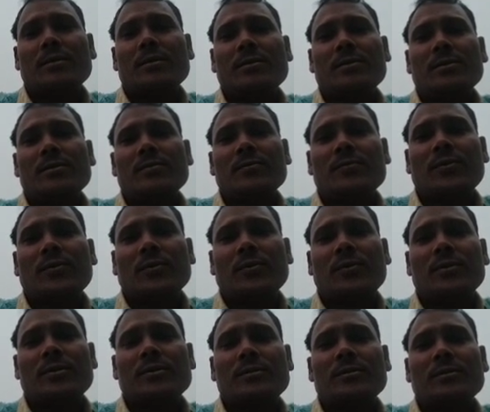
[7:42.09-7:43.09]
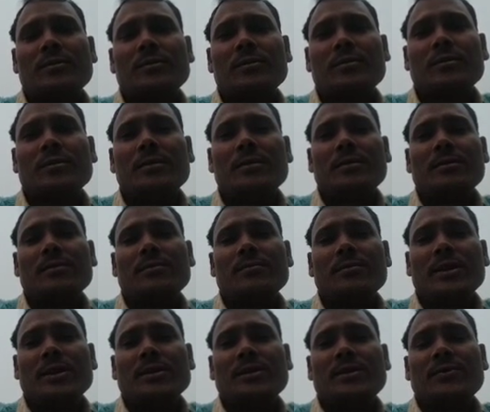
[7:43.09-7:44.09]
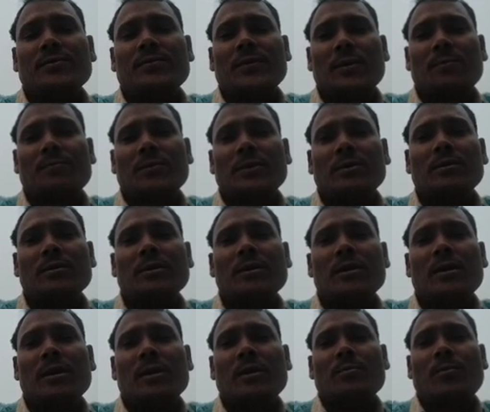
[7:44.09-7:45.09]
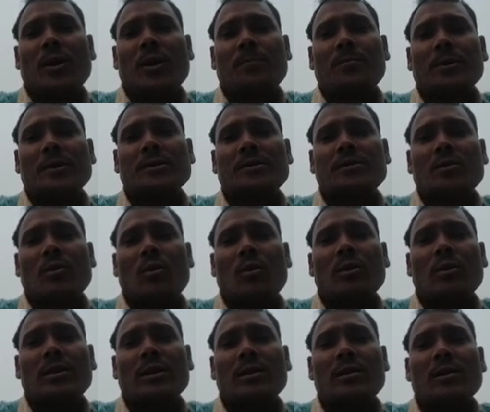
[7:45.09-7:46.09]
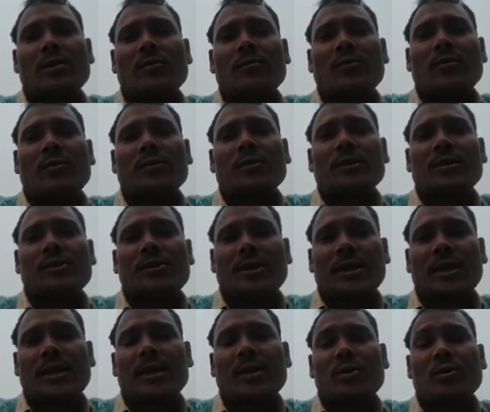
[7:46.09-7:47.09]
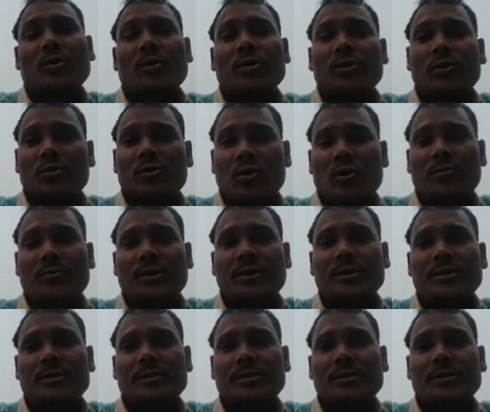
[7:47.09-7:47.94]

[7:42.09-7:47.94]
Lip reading: Fourth, means fifth, purpose only for the trade or the commerce.